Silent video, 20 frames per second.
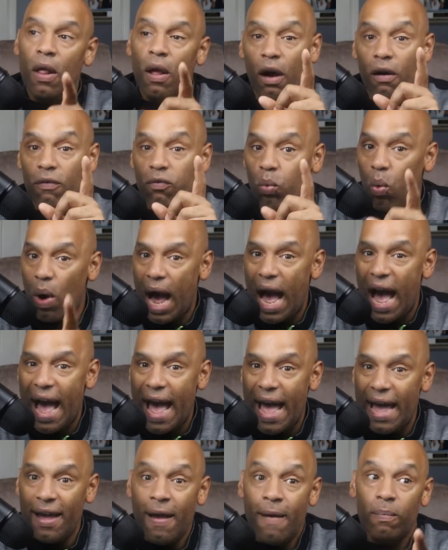of
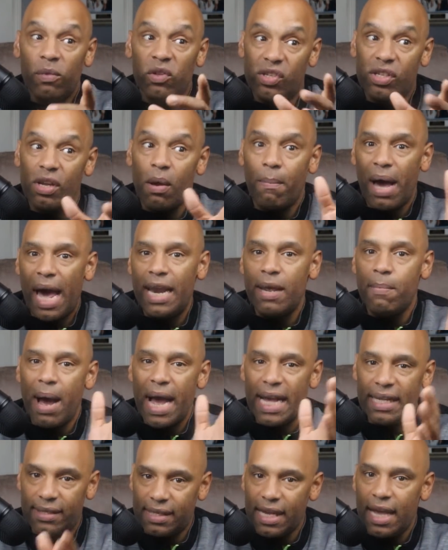why somebody
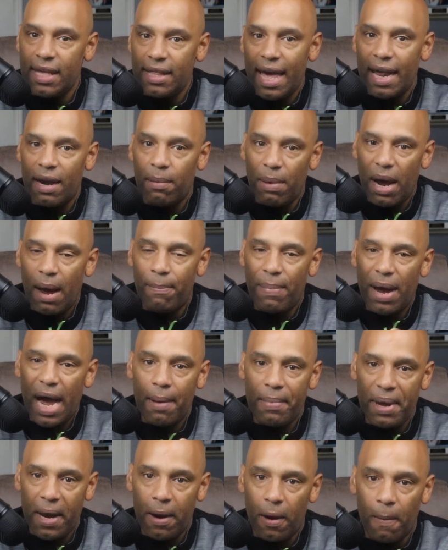might say that about
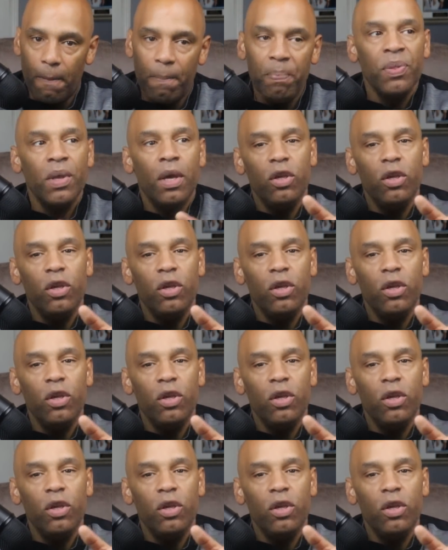Bob Arum.